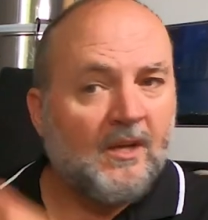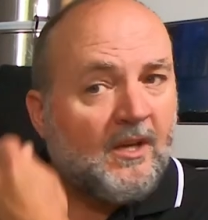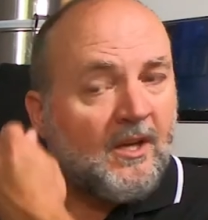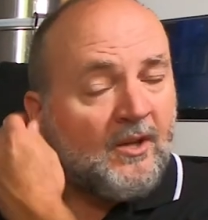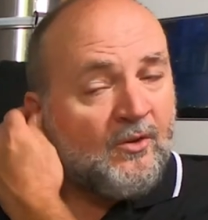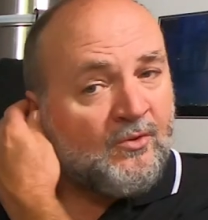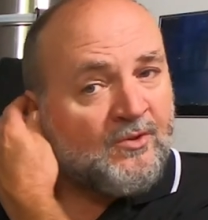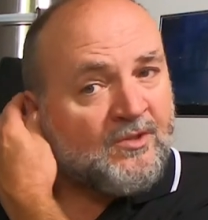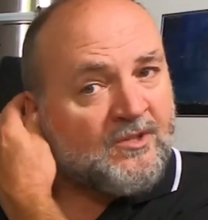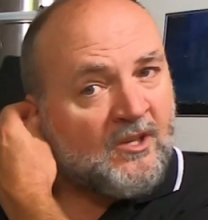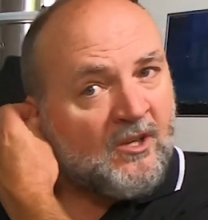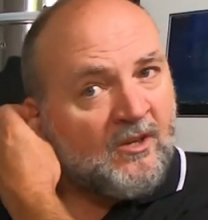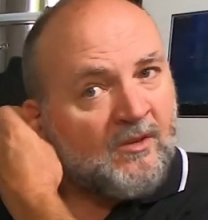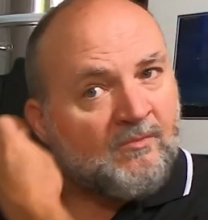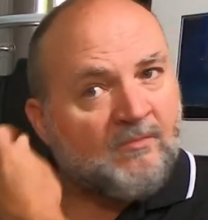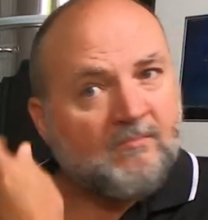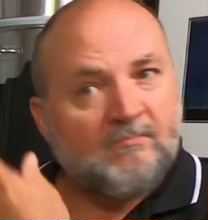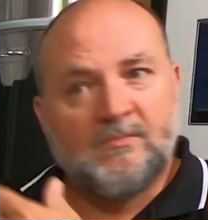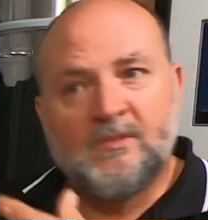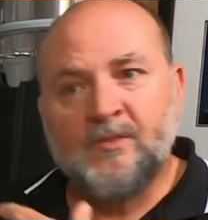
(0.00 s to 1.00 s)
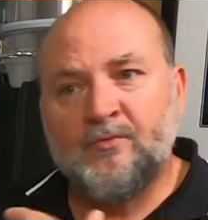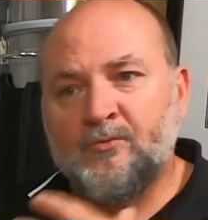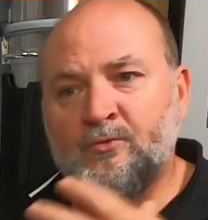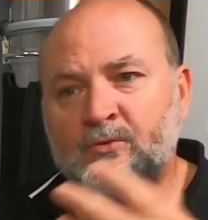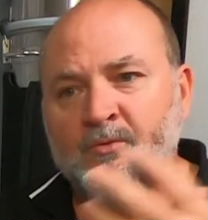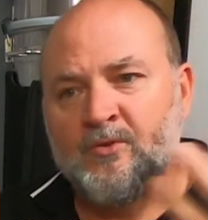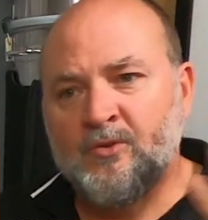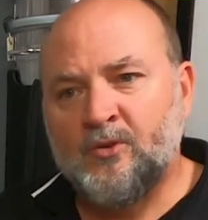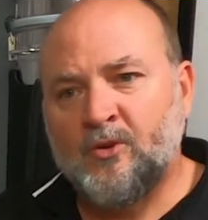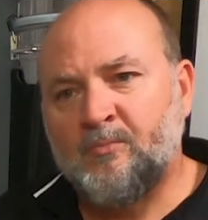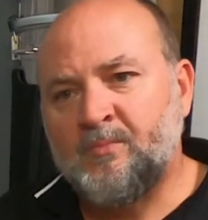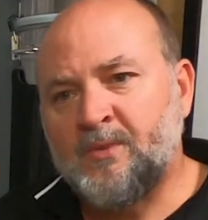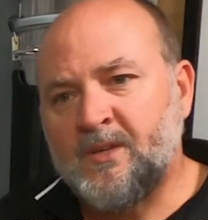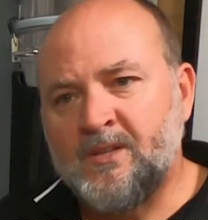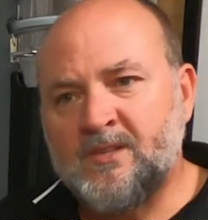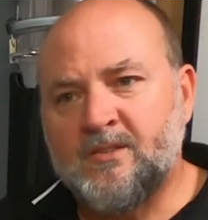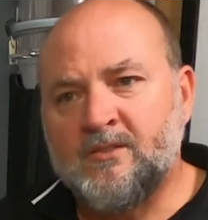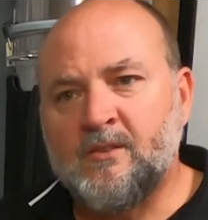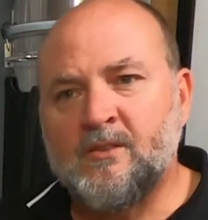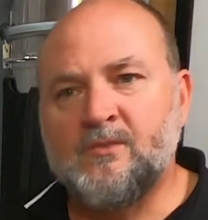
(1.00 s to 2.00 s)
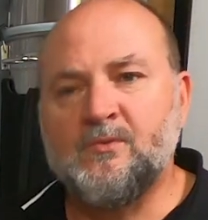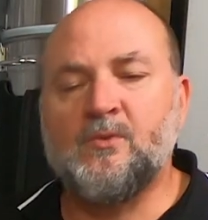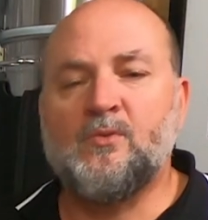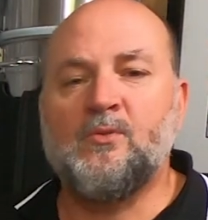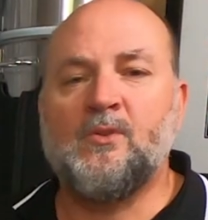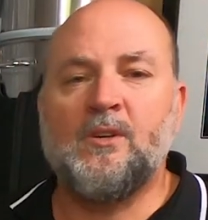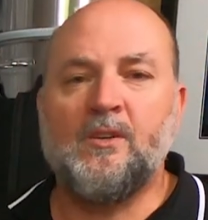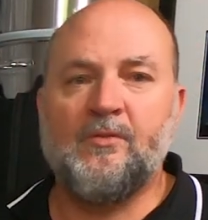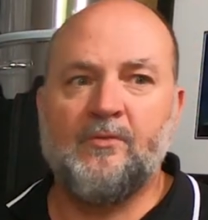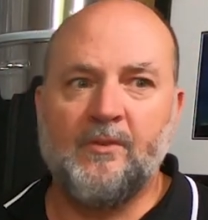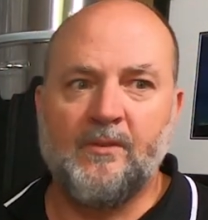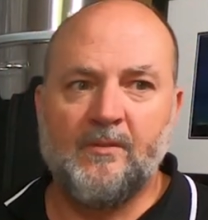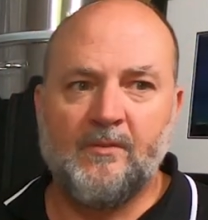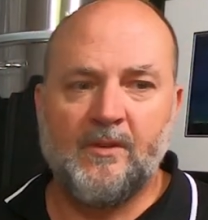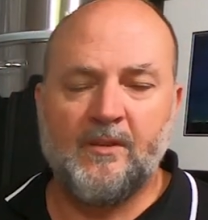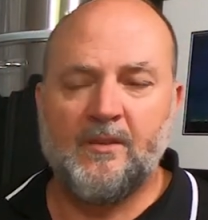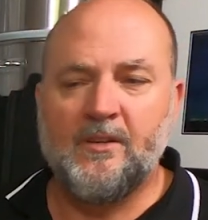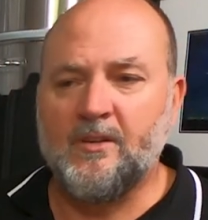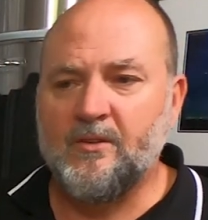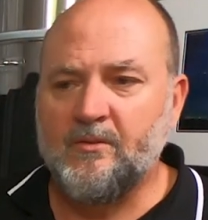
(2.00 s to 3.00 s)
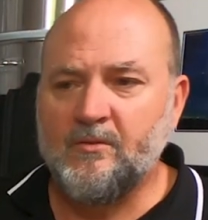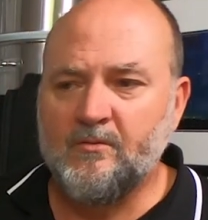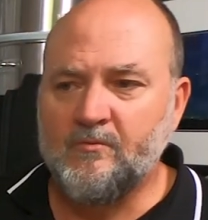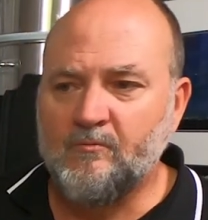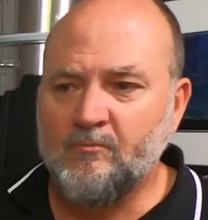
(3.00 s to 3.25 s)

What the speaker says: And also, different top beer styles require different, you know,